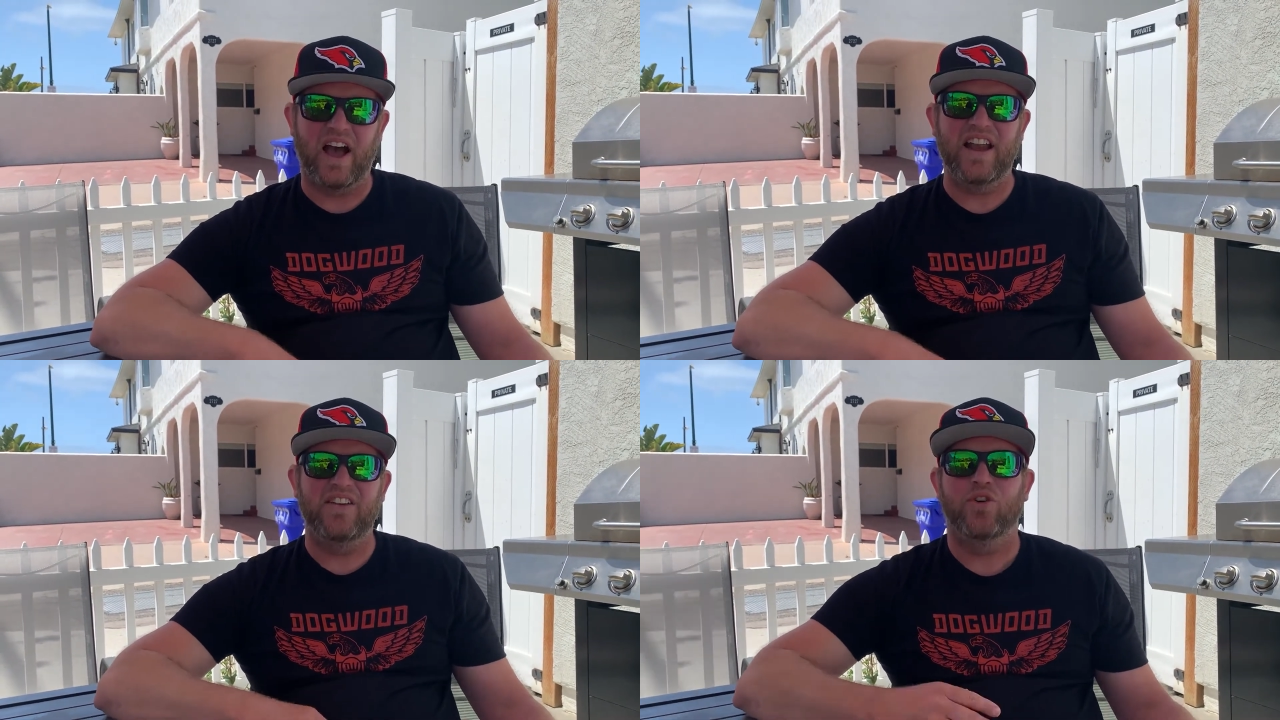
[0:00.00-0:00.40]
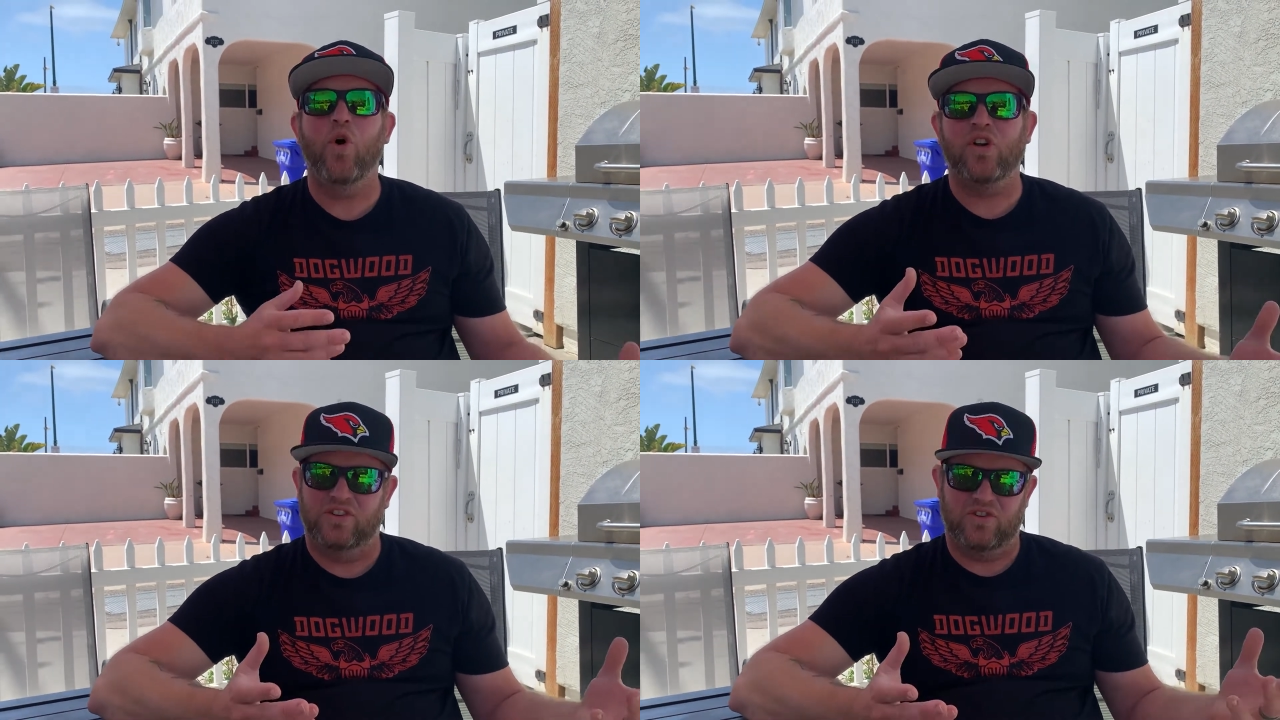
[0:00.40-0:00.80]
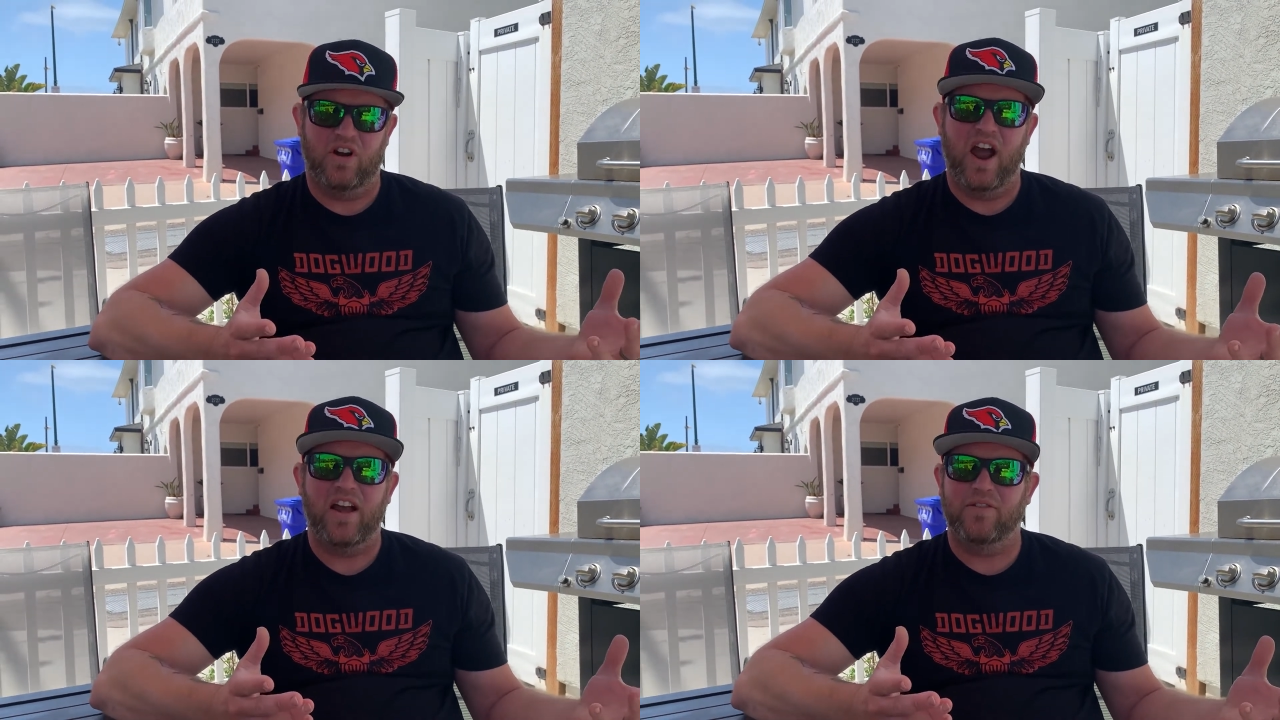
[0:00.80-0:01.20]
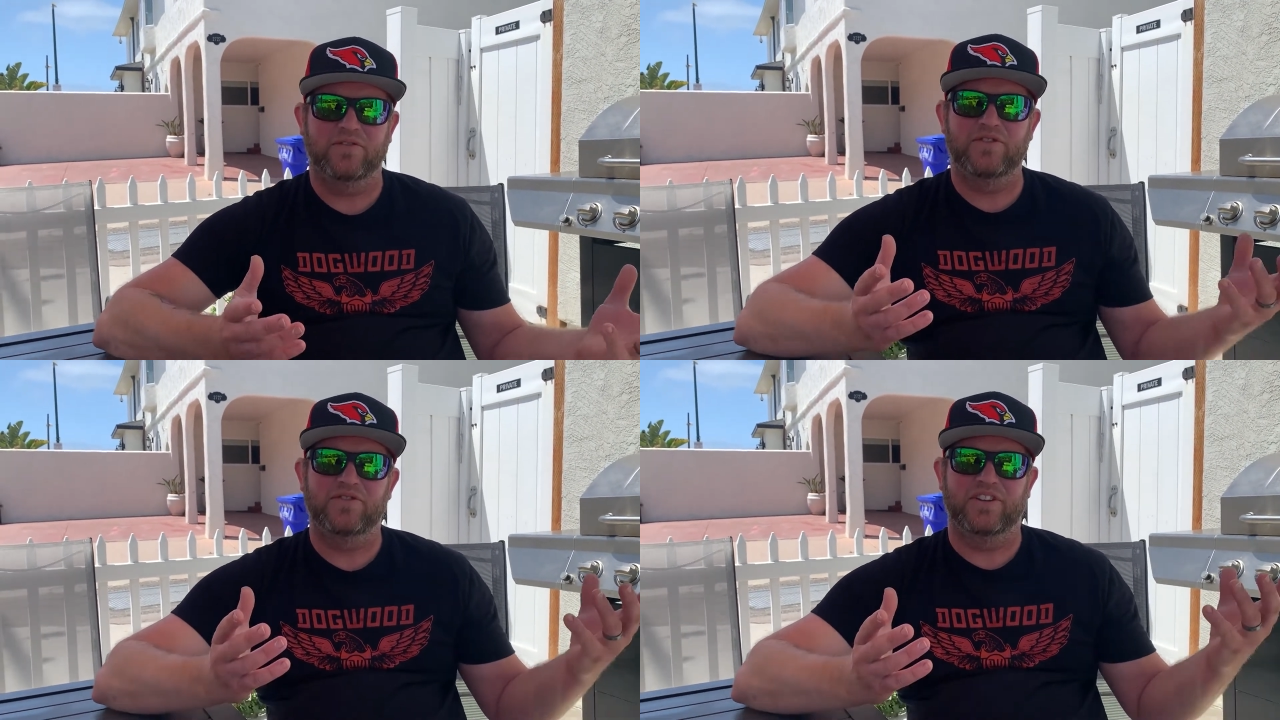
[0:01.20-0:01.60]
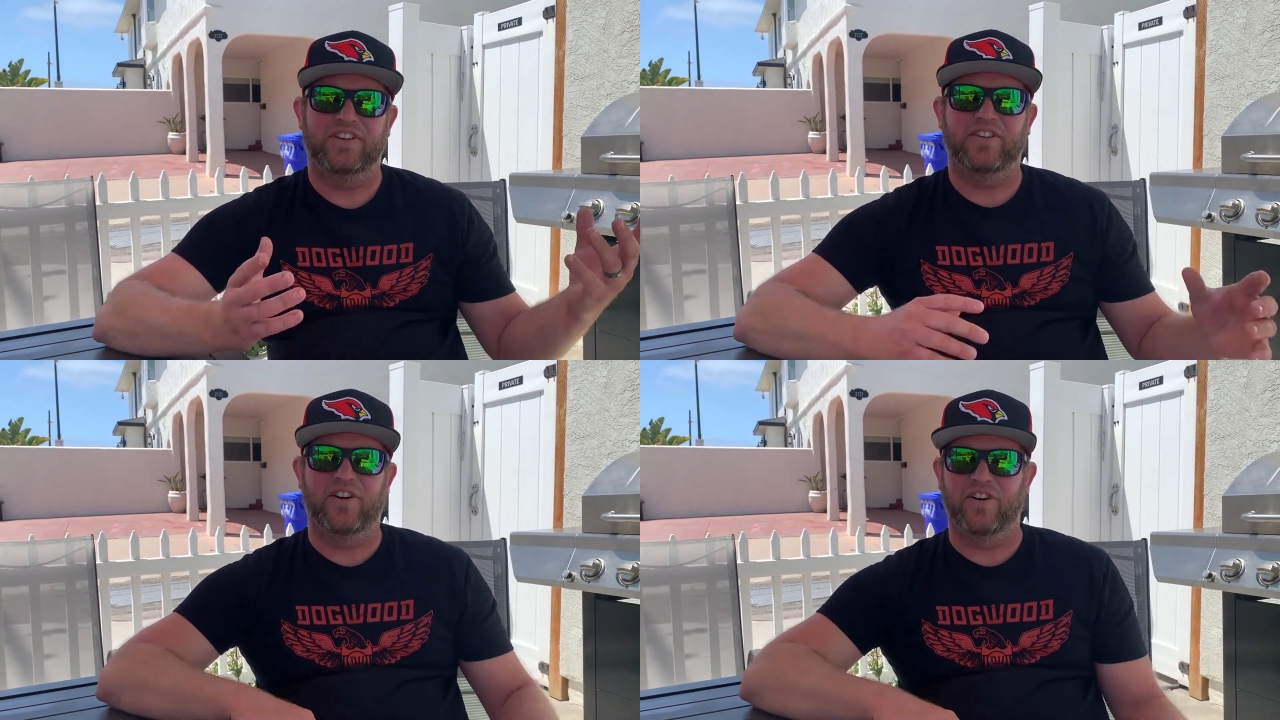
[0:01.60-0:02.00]
I didn't even own a guitar. I was
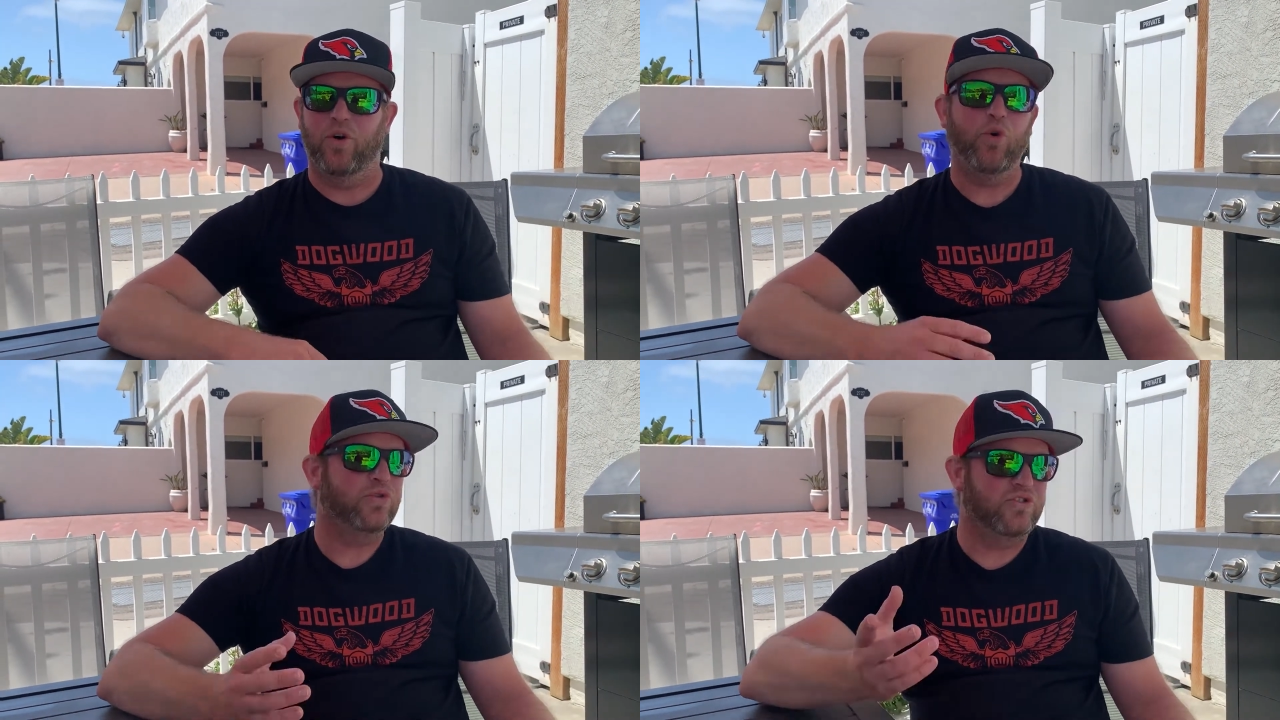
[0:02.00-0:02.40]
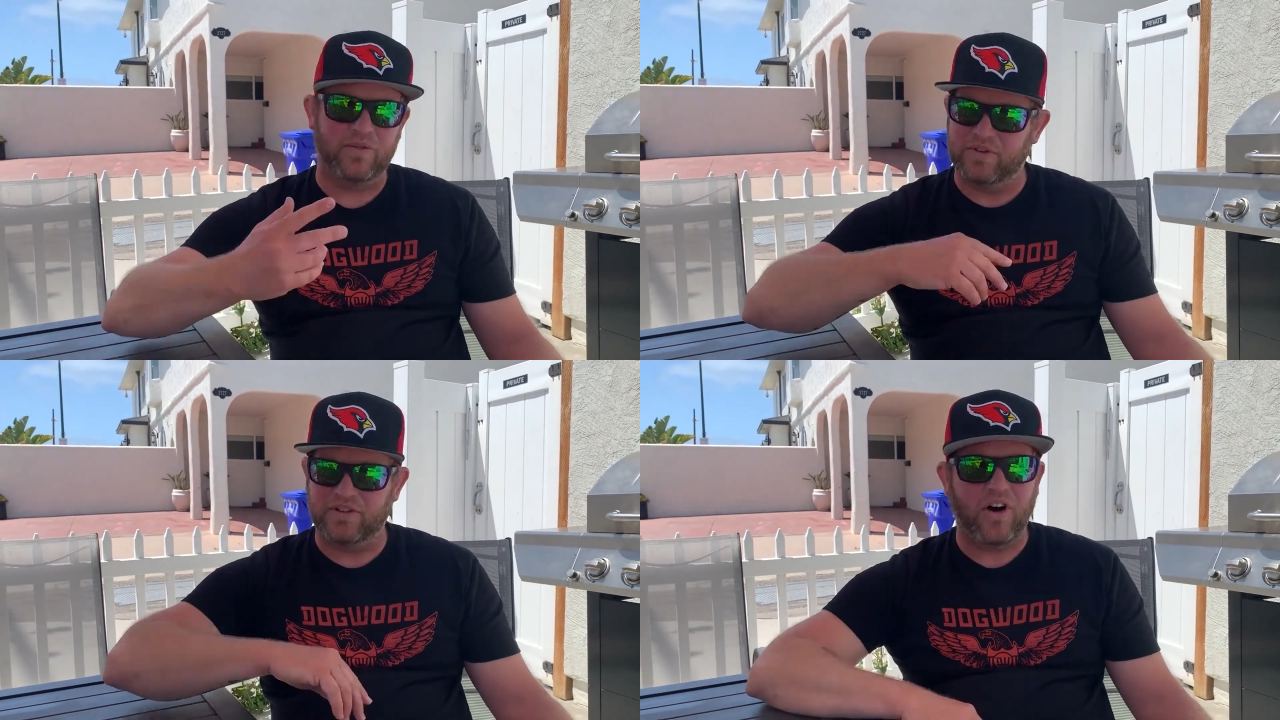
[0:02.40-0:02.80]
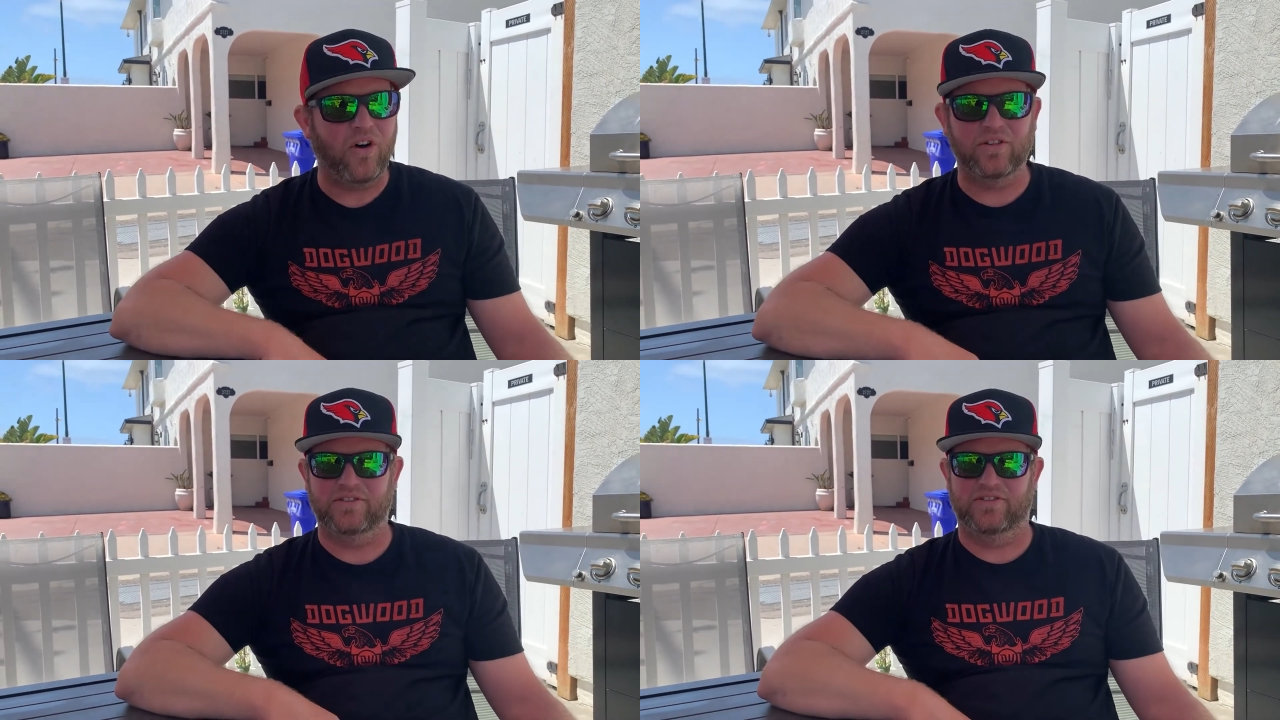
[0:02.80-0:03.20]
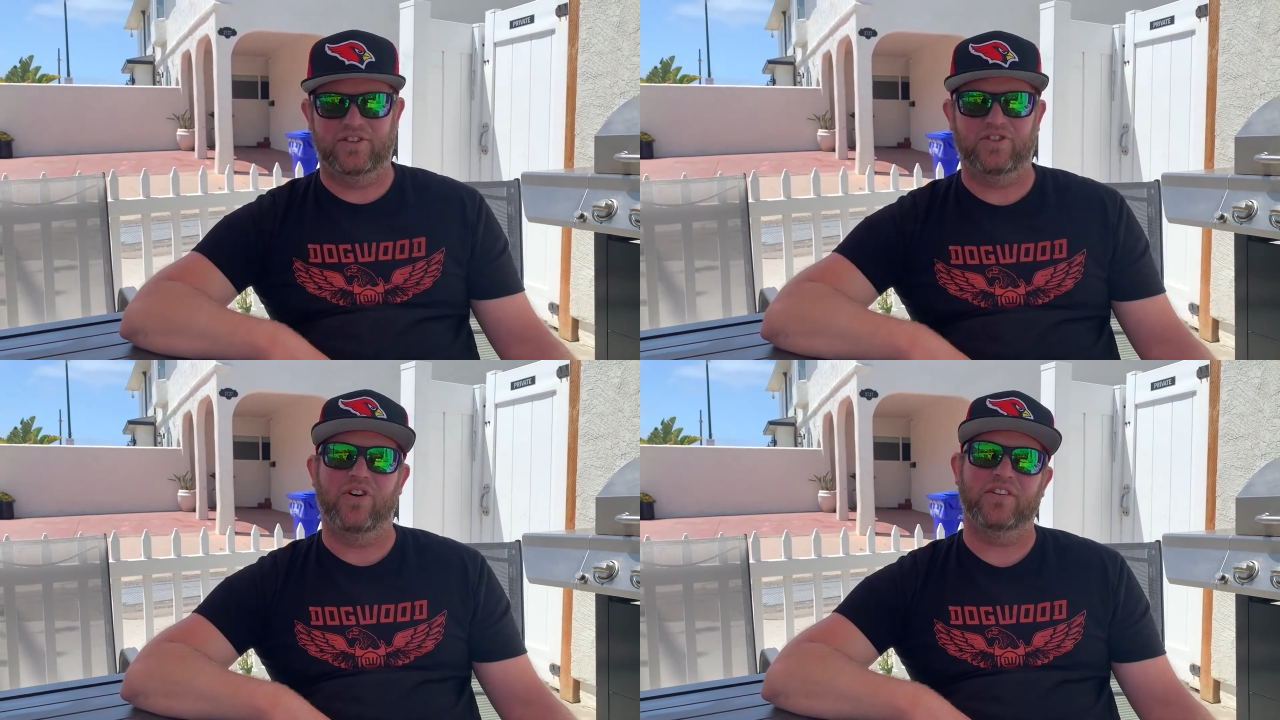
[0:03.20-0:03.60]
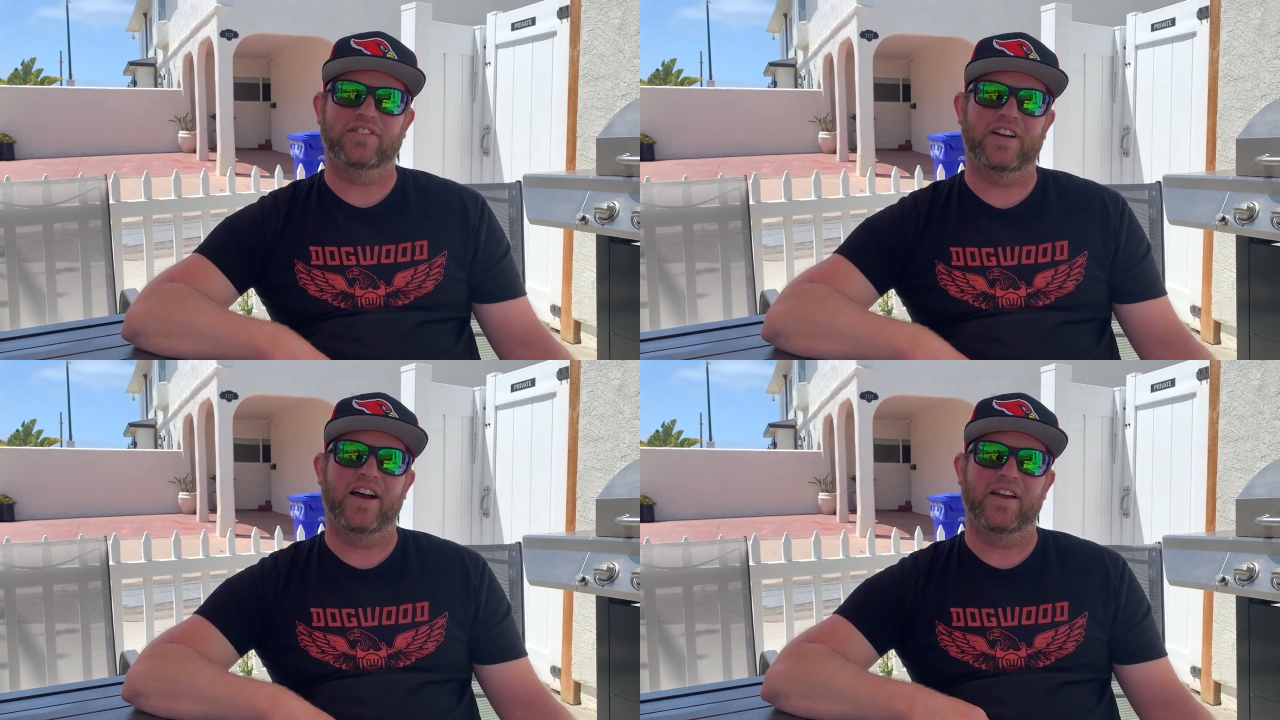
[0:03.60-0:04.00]
using our old drummer Colin's guitar at
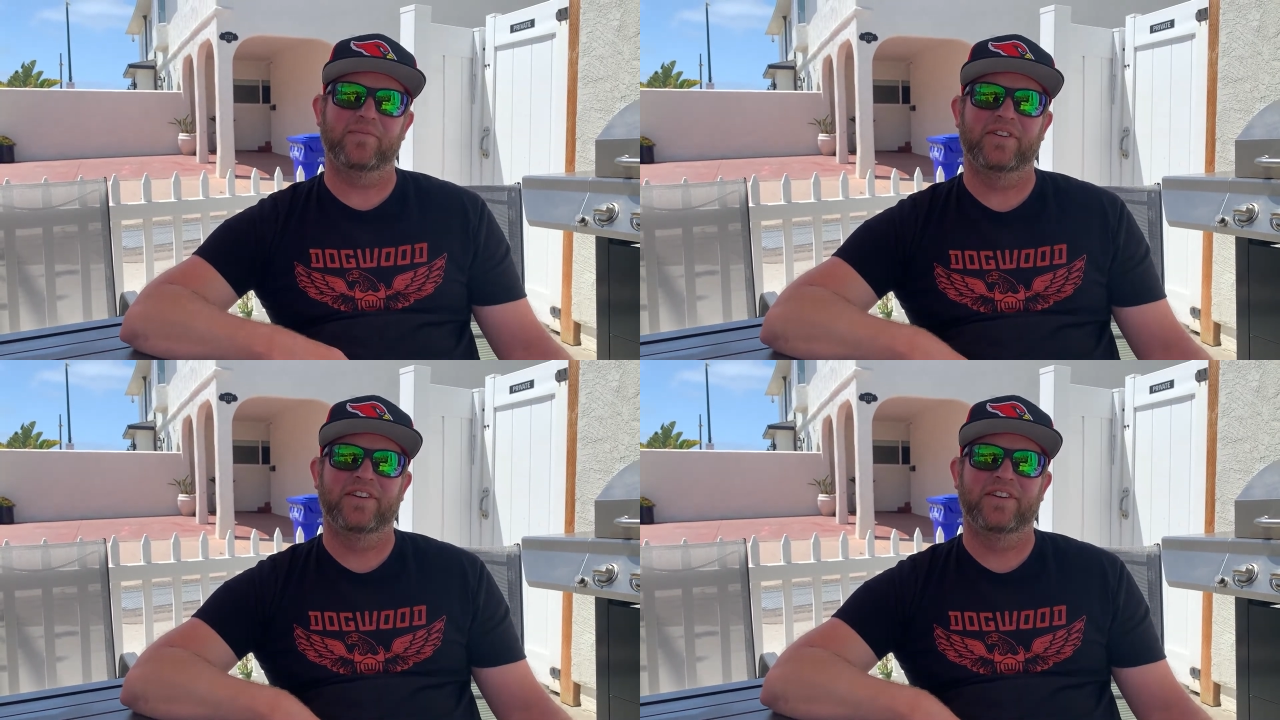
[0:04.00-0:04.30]
the time.